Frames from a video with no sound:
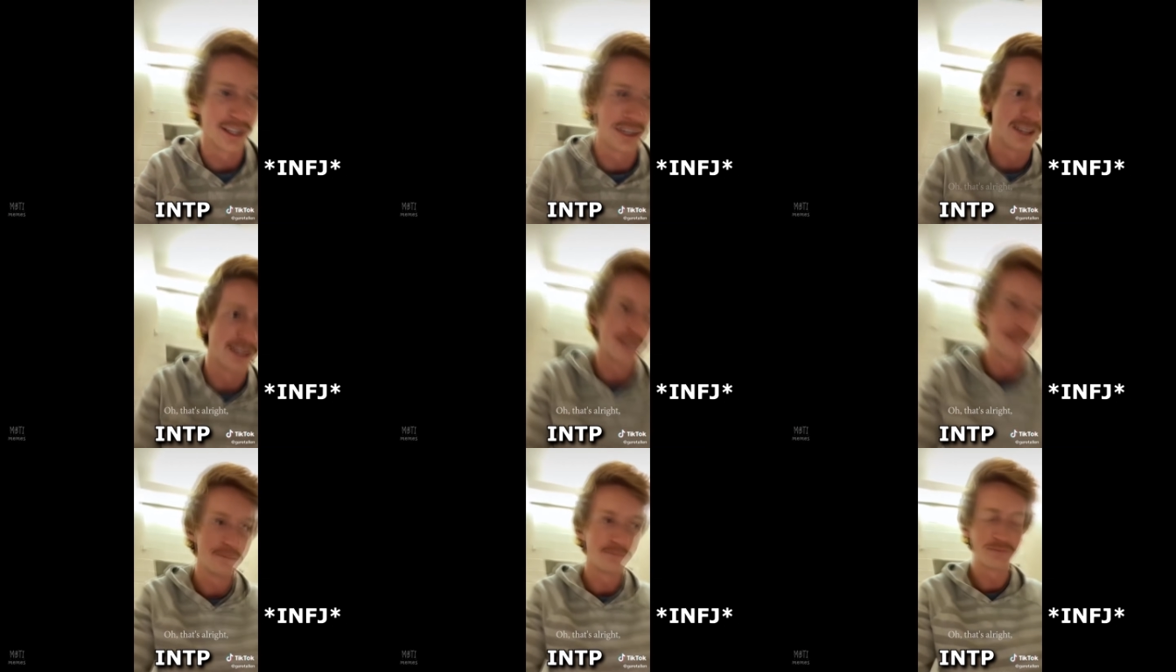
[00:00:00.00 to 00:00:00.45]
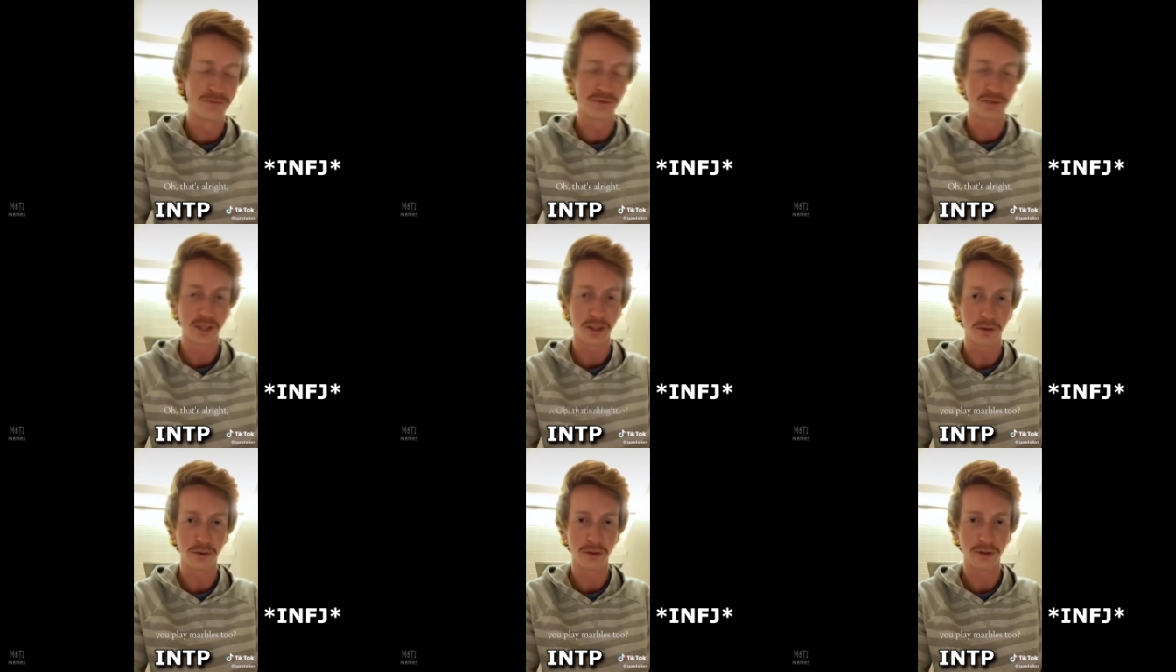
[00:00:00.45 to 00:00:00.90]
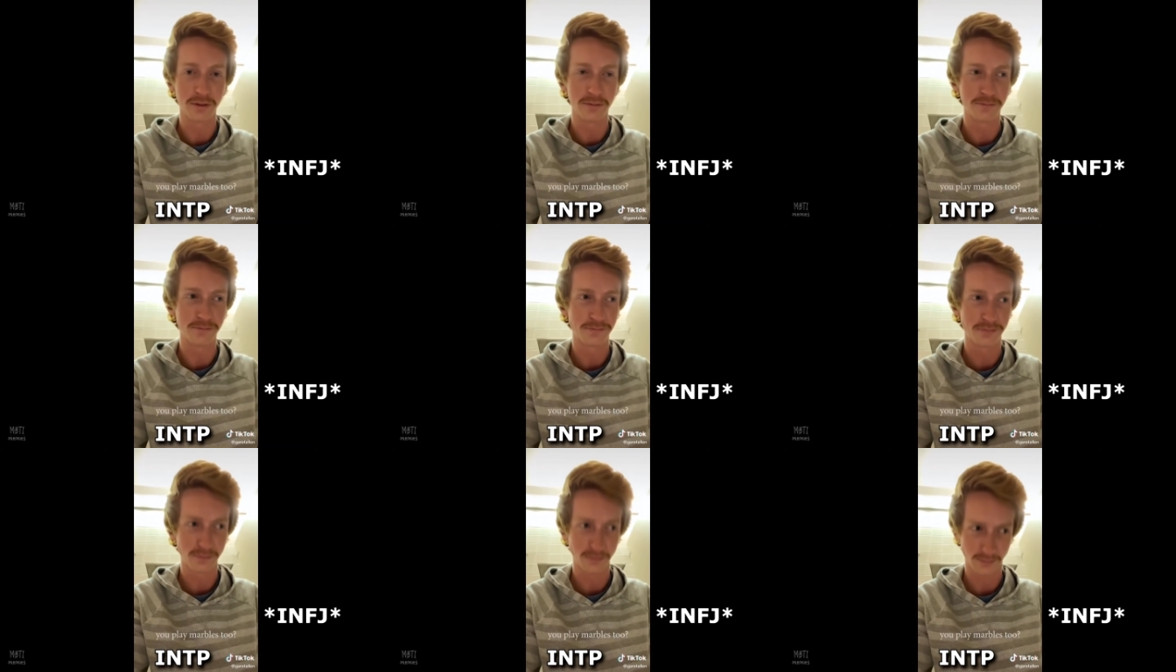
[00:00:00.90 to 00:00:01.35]
Oh, it's alright. You play
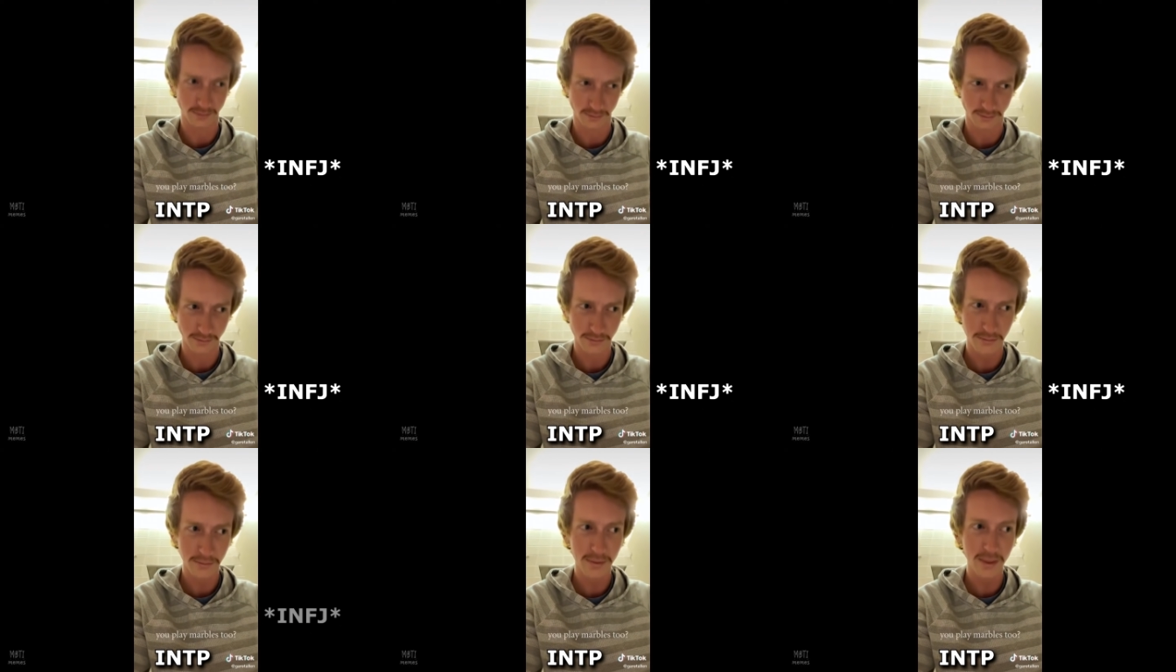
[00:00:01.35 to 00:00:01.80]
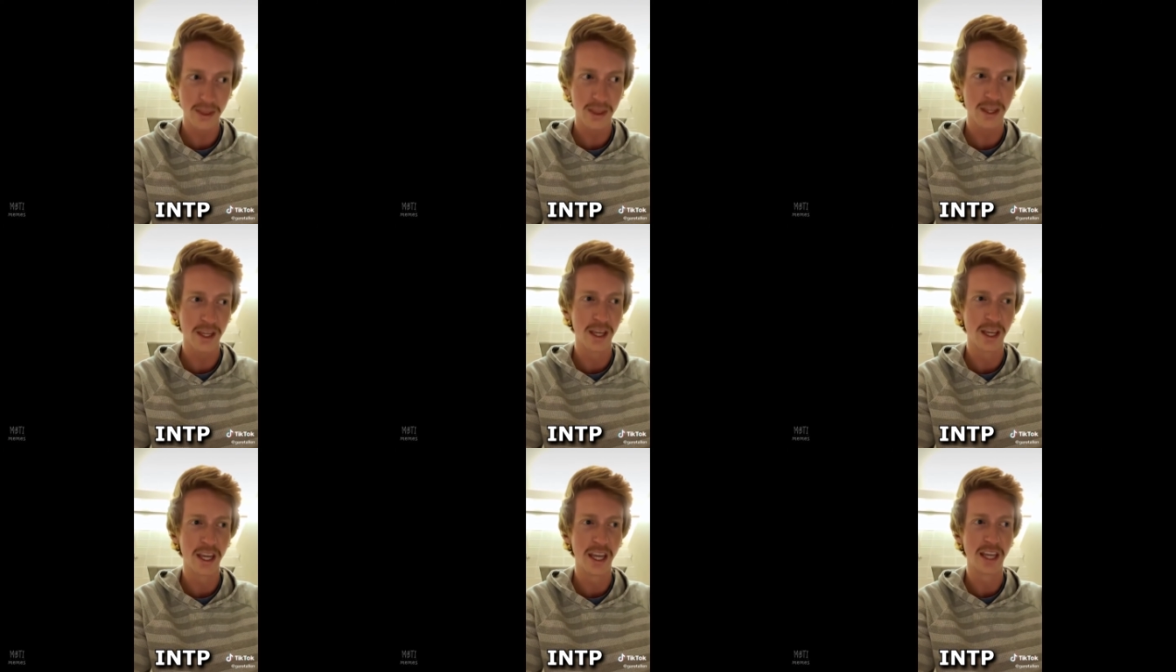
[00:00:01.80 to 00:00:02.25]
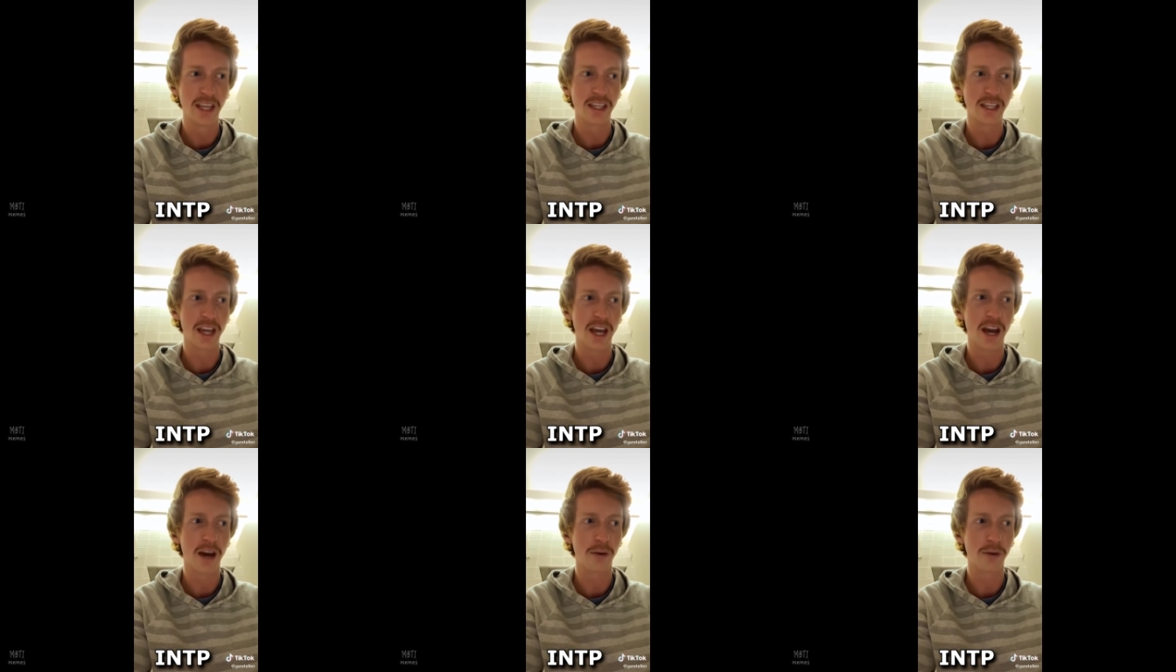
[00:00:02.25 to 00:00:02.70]
marbles too?
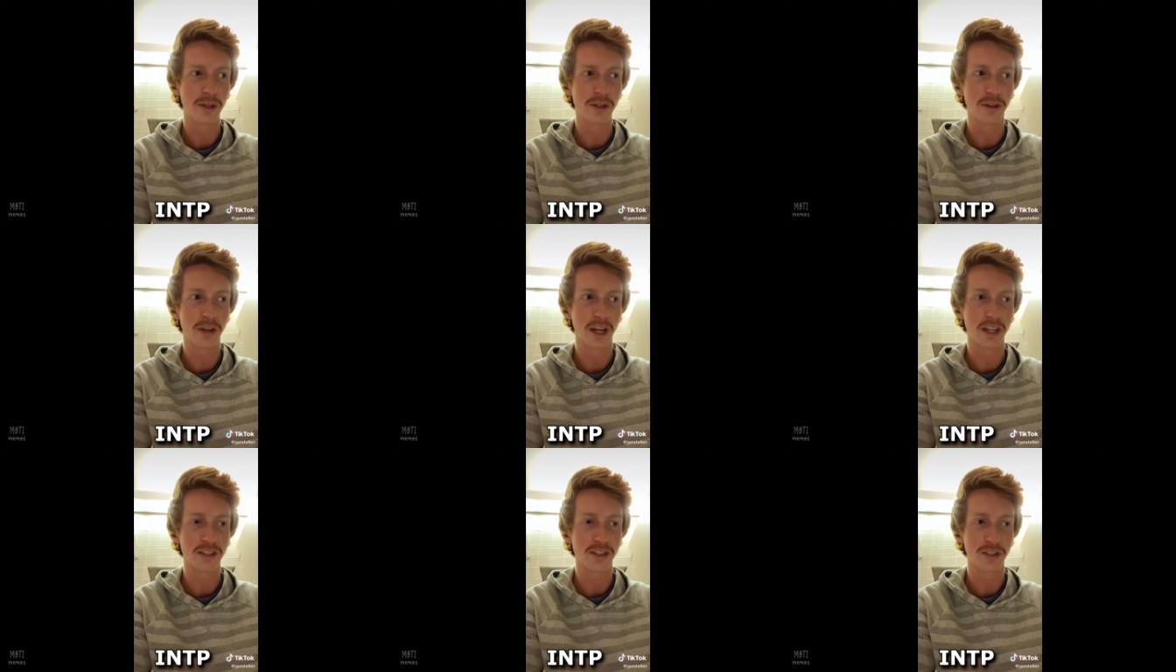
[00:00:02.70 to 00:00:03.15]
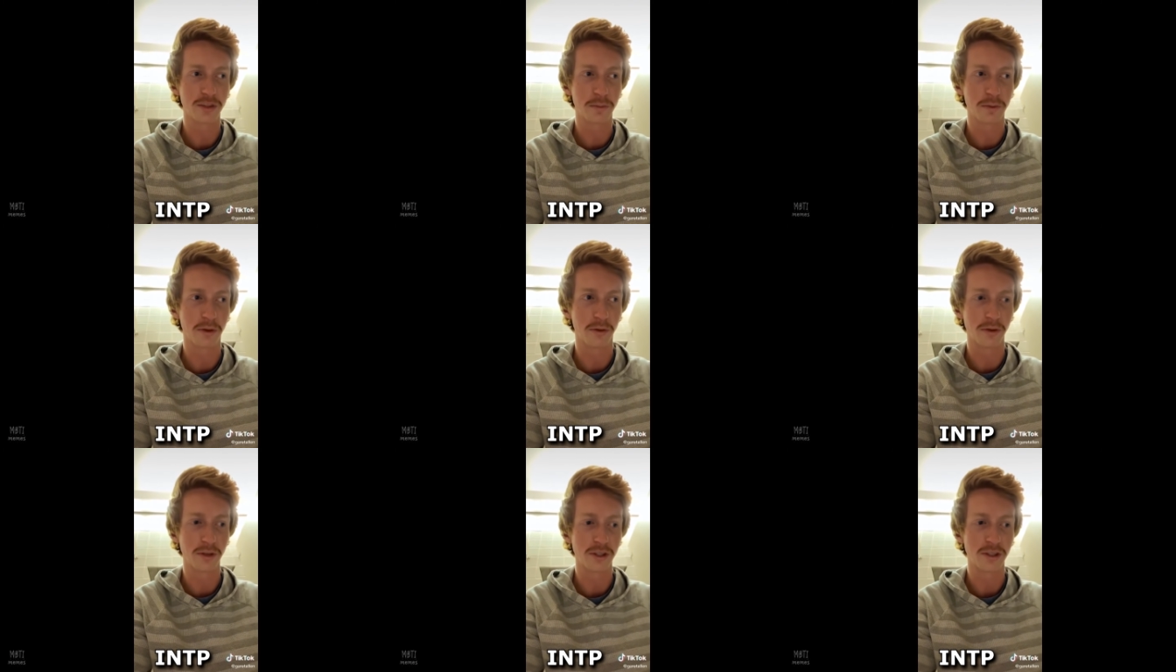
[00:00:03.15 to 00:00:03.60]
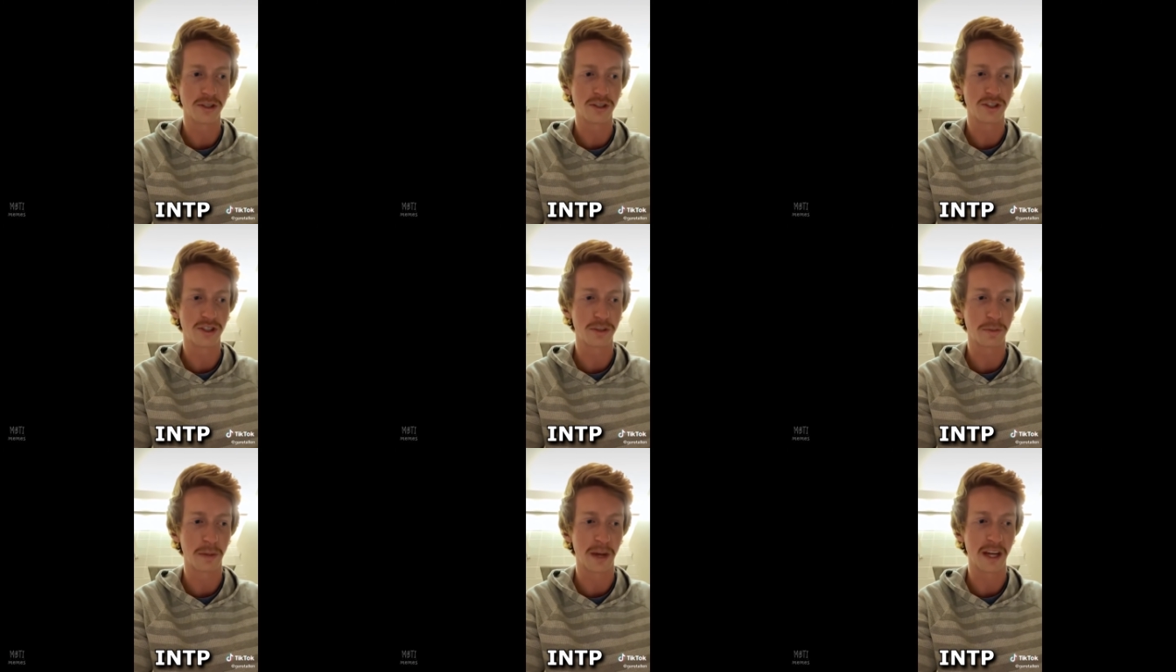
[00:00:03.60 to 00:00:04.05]
Yeah, will you
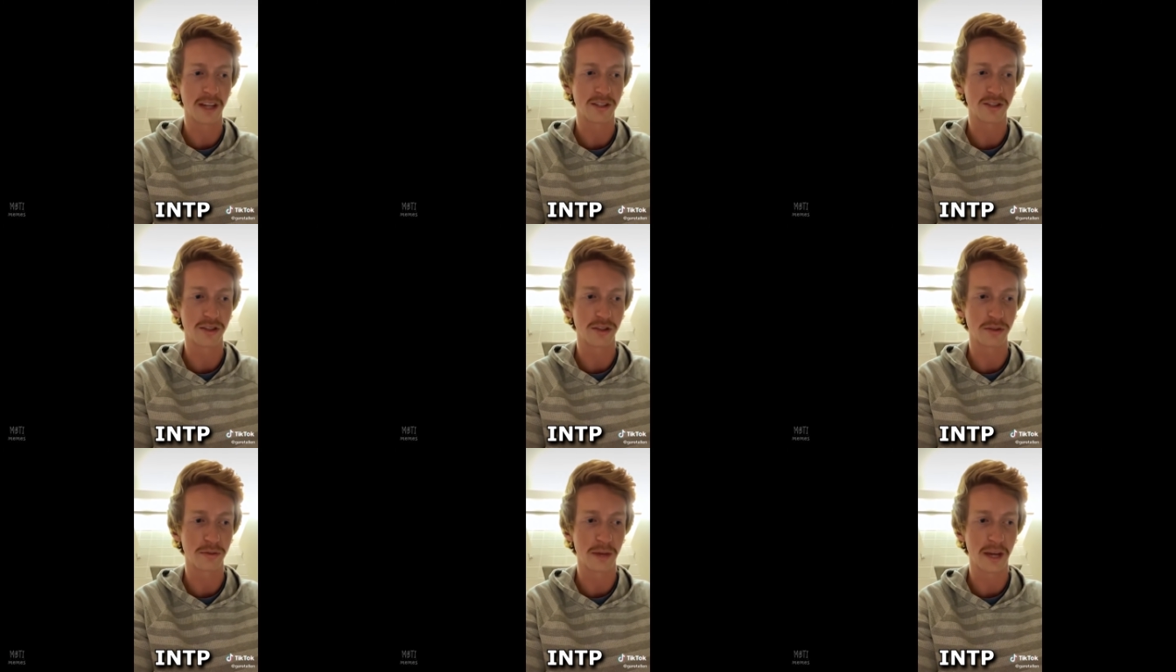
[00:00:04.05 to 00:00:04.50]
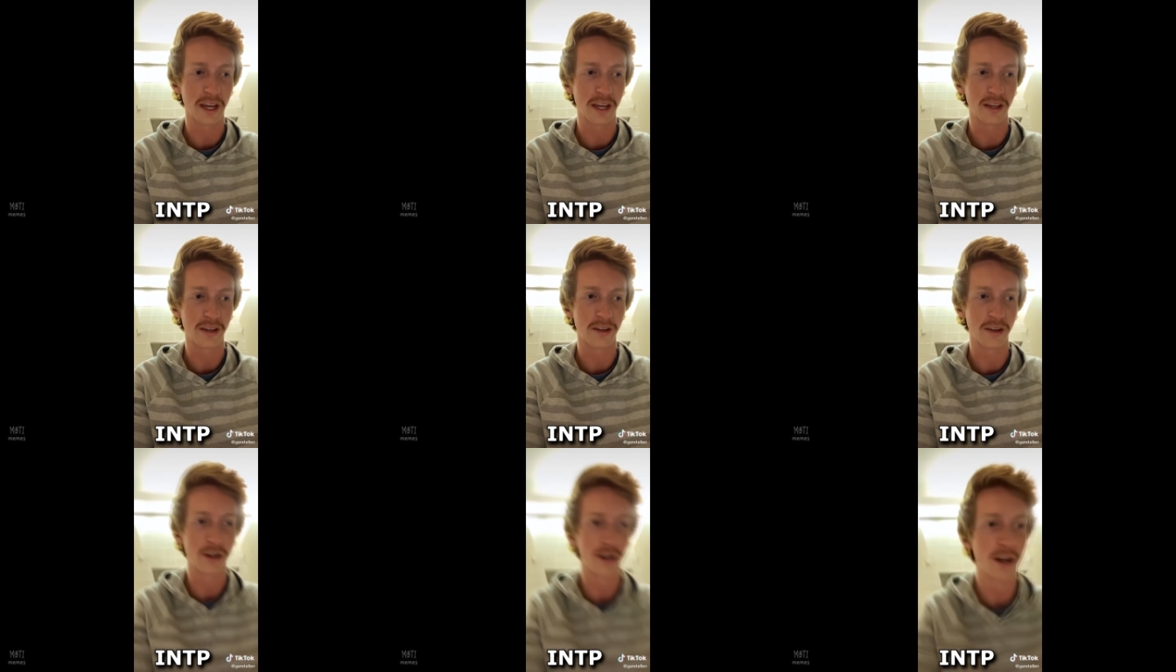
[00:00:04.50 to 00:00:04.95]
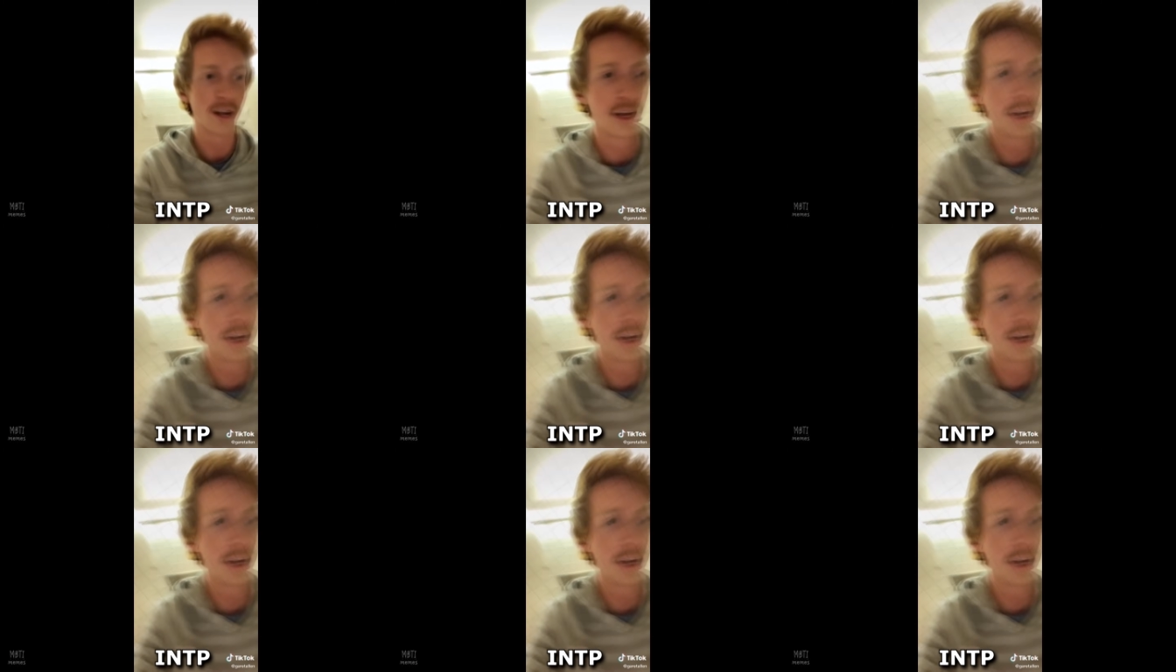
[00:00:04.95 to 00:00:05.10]
just pass this back under?